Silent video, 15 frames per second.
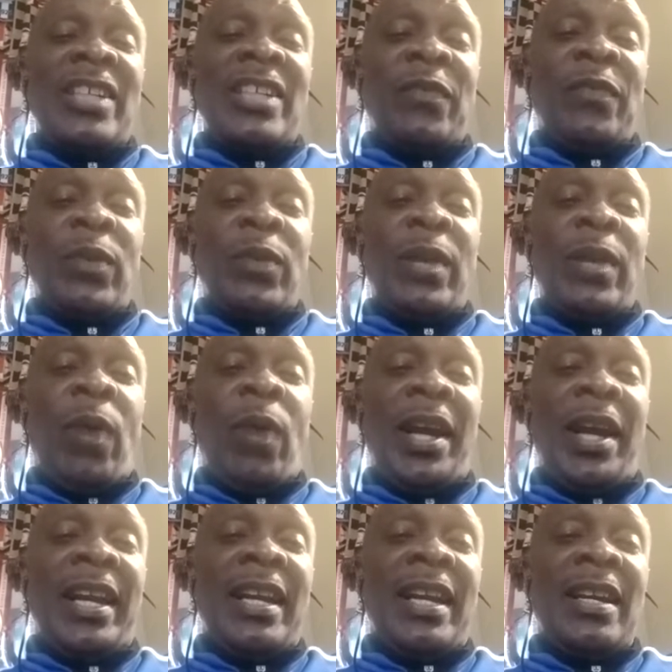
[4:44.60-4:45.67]
21,
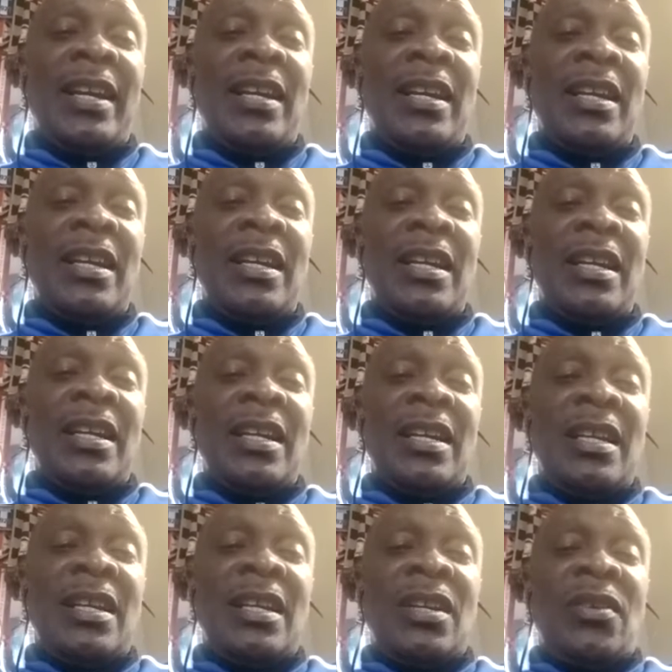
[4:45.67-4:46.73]

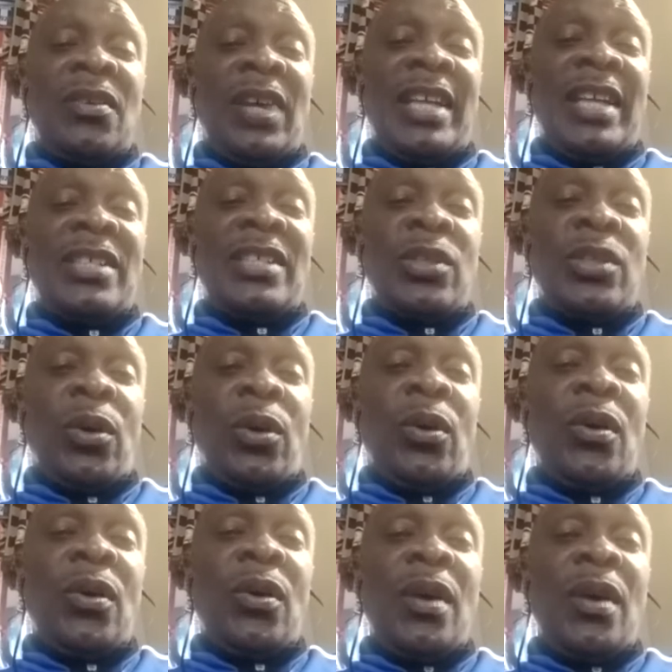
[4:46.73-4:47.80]
right? So
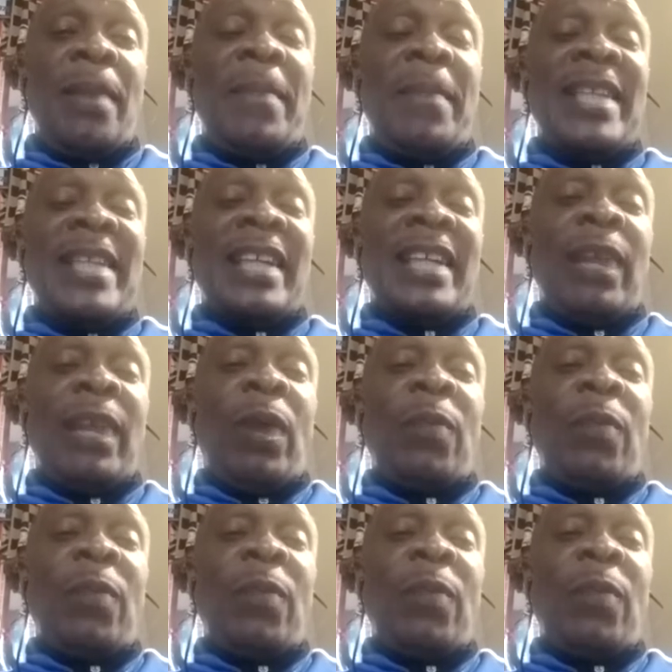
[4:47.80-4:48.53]
basically what's